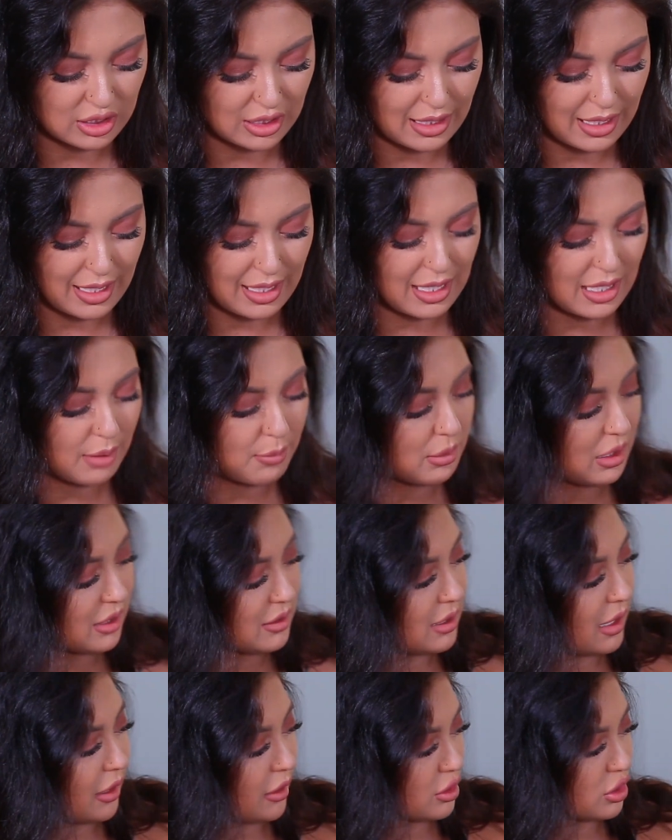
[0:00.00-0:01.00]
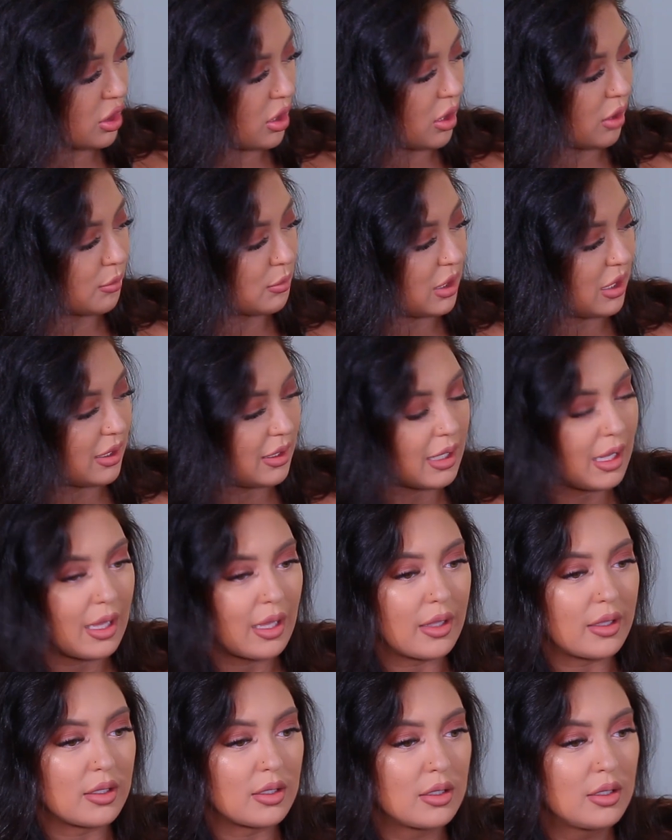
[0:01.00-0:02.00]
and I am going to take Charmed
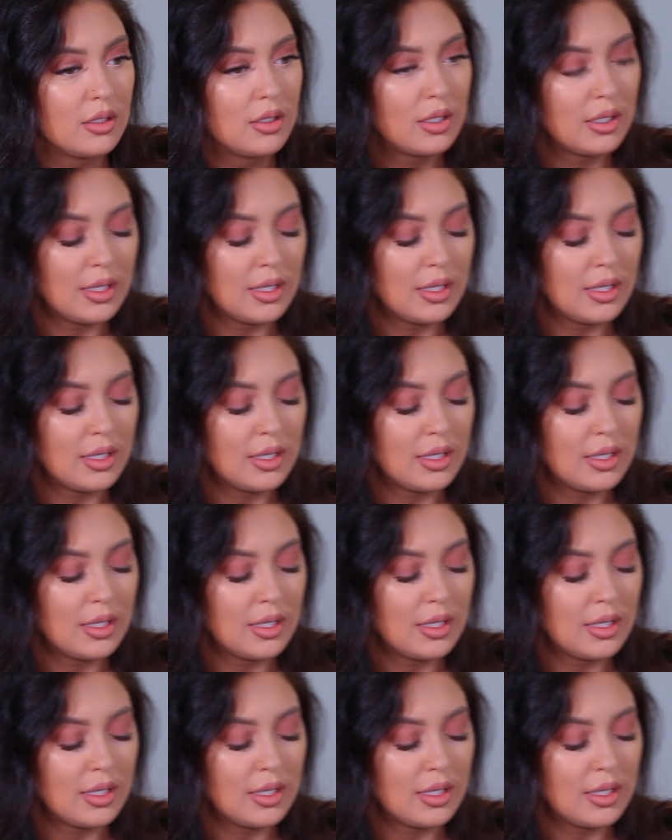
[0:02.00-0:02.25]
again